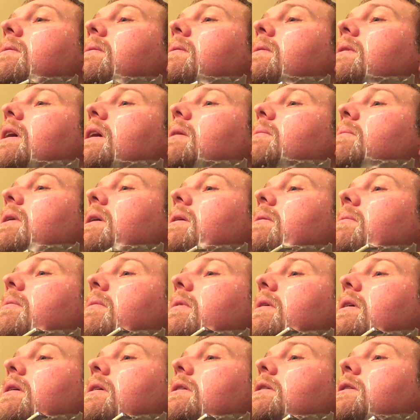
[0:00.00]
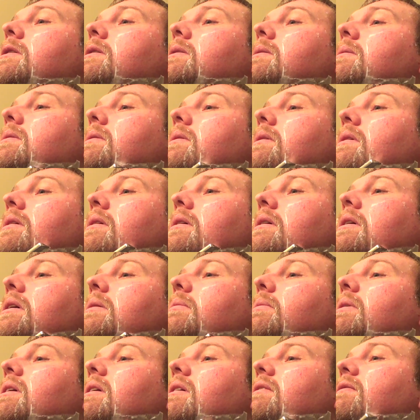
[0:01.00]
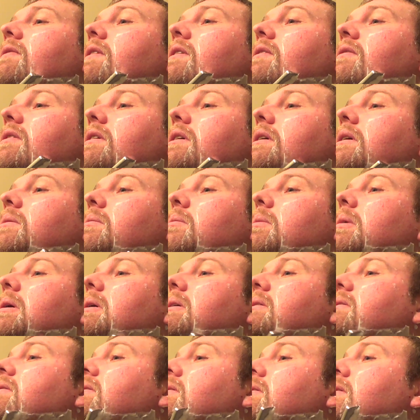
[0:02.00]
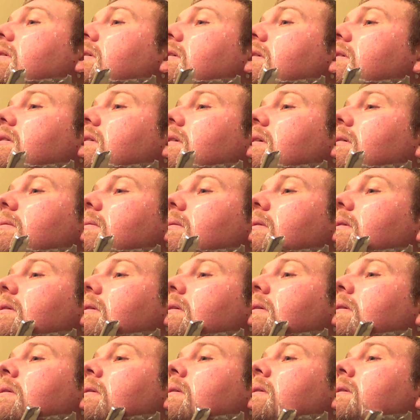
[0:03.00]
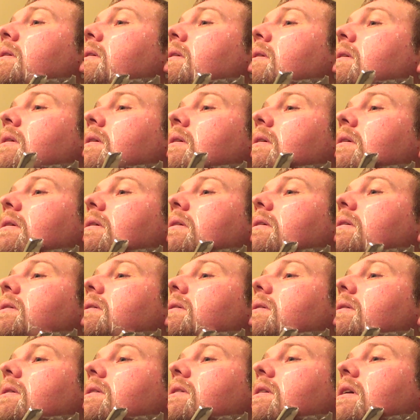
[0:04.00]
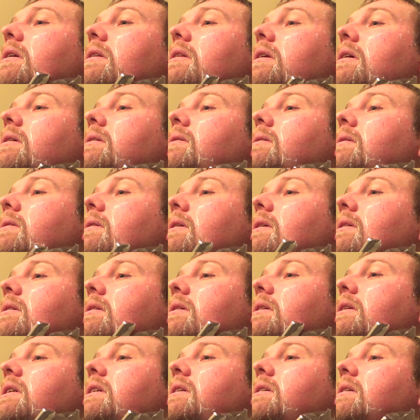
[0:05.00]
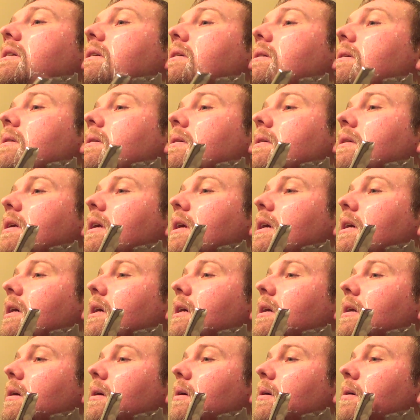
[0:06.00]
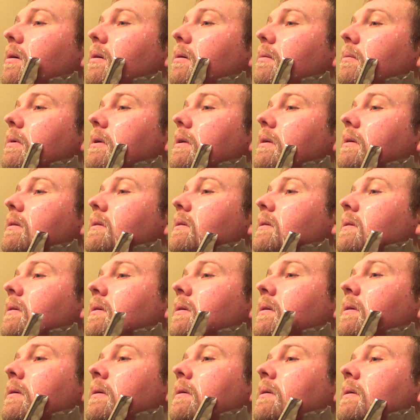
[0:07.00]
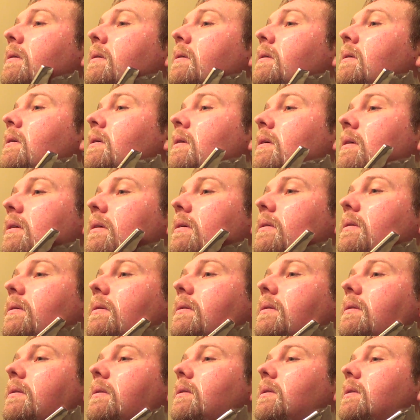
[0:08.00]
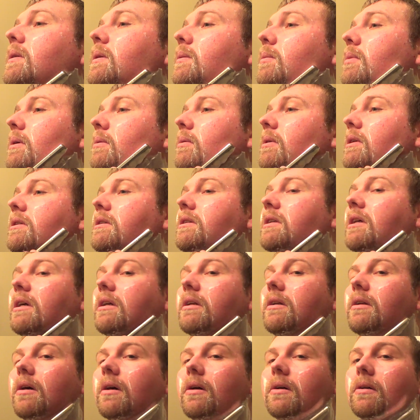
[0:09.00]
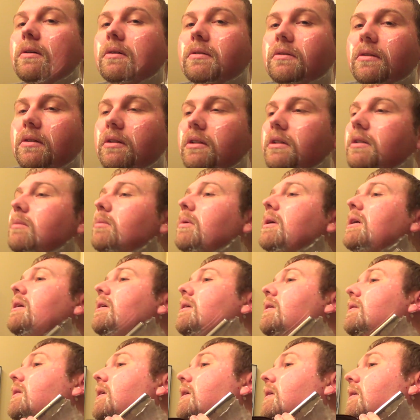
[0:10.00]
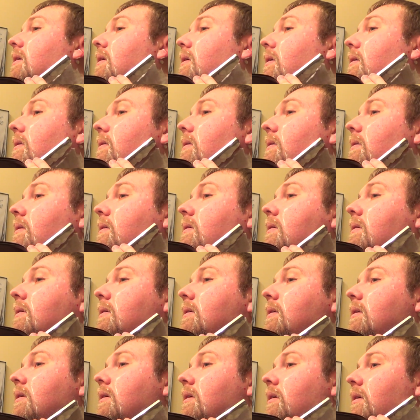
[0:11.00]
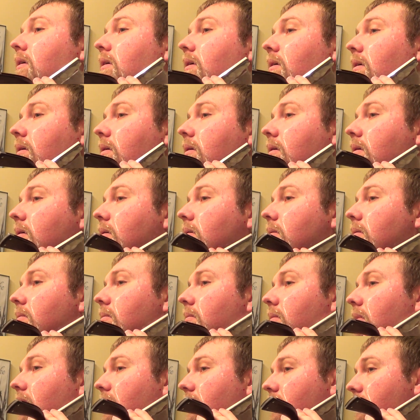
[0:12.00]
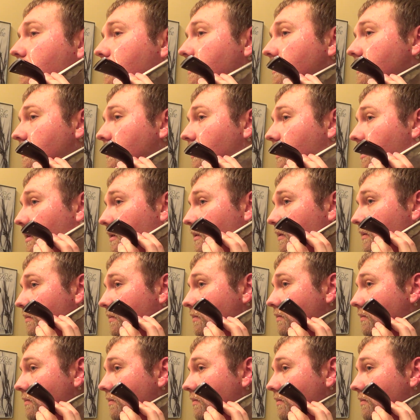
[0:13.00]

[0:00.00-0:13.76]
Not by much. I think I paid like 15 bucks for or something. Which I thought, ooh, that's a neat deal. And then I get home and pretty much $10 on eBay all day long. But it's alright.